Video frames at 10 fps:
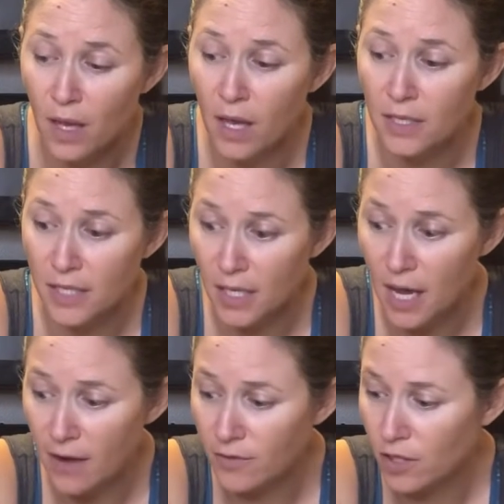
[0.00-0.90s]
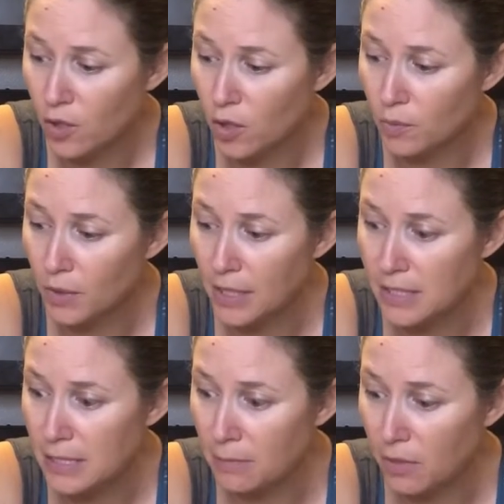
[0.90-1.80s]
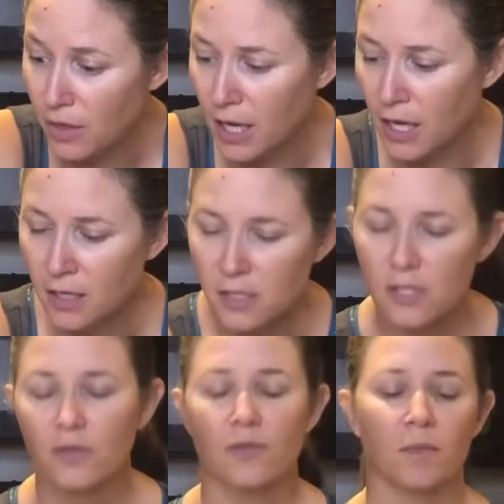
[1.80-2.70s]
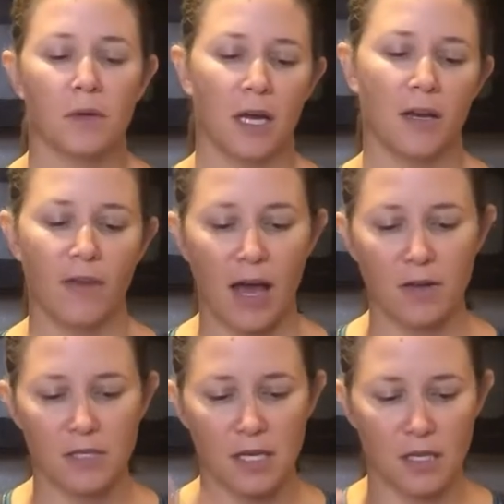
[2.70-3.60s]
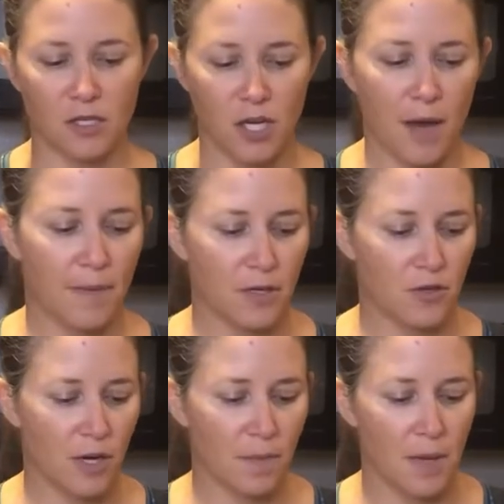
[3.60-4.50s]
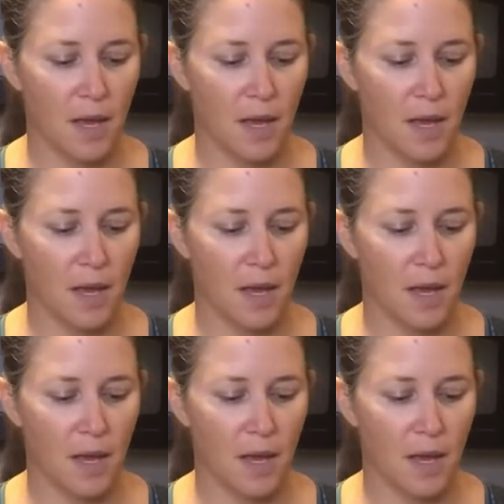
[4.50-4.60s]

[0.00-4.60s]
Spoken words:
did have to incorporate some things from kind of outside the shopping trip,